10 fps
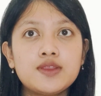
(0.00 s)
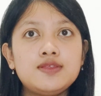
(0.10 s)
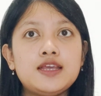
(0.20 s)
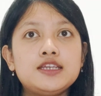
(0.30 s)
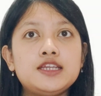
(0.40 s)

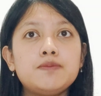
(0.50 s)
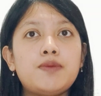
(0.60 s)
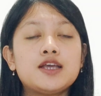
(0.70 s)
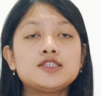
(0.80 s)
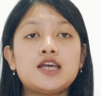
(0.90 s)
dating
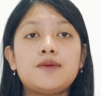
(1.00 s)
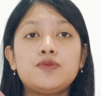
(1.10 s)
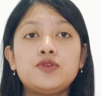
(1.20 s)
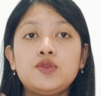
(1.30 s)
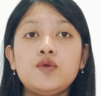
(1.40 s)
back some
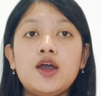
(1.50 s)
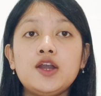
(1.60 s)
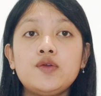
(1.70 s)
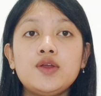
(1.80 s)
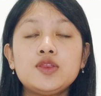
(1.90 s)

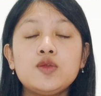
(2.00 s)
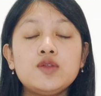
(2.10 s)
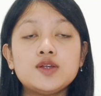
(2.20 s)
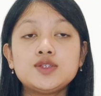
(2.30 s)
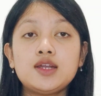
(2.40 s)

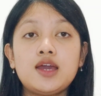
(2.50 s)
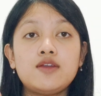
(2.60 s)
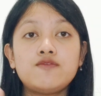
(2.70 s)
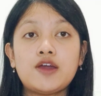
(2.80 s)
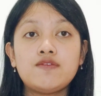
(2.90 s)

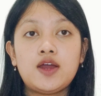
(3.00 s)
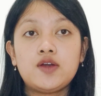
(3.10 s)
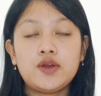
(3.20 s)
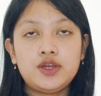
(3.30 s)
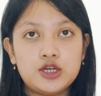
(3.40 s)

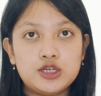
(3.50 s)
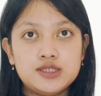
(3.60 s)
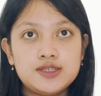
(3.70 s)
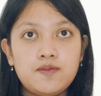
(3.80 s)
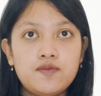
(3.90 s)
2,500
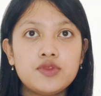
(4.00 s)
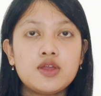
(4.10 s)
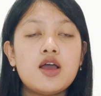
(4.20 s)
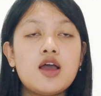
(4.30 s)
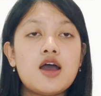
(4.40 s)
years.
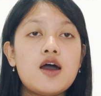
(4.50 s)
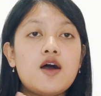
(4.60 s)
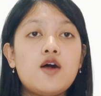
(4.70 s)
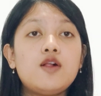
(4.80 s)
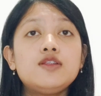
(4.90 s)

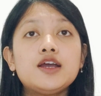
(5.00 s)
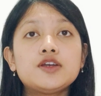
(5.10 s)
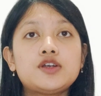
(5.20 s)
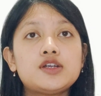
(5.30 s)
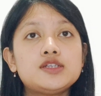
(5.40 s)
All
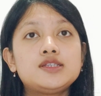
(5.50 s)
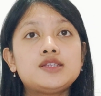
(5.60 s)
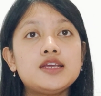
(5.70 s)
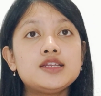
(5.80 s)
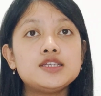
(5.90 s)
doctors
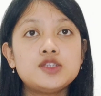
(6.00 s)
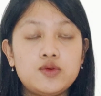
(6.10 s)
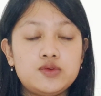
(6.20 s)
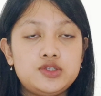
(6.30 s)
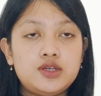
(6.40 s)
take this
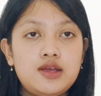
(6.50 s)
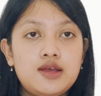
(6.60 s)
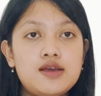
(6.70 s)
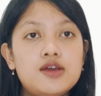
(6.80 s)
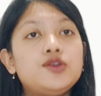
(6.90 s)
oath.
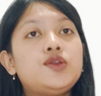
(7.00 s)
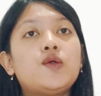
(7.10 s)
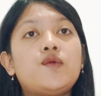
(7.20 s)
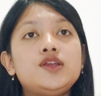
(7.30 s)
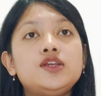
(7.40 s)
The
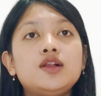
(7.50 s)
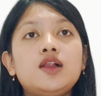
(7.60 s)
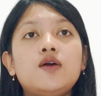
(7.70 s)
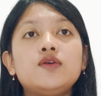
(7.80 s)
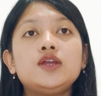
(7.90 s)
original
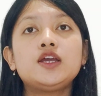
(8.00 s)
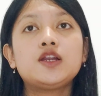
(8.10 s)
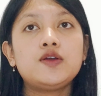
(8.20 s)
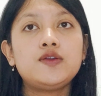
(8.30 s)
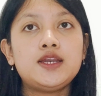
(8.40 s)
oath
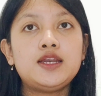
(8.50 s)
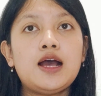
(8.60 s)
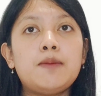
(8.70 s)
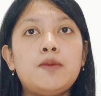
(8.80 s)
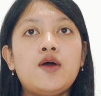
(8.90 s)
included,
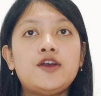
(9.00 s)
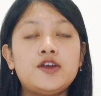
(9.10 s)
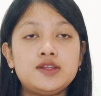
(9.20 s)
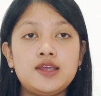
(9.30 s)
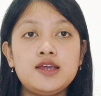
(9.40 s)
among other
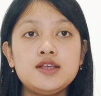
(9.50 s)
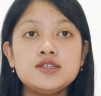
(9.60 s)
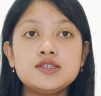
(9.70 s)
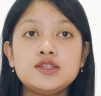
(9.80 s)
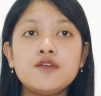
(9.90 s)

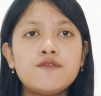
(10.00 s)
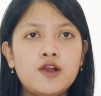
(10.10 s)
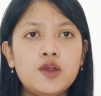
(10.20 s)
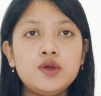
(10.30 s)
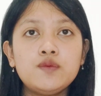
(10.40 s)
things, the
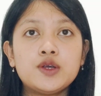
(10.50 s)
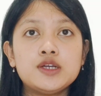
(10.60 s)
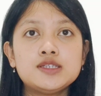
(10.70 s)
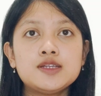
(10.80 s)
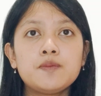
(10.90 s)
following words: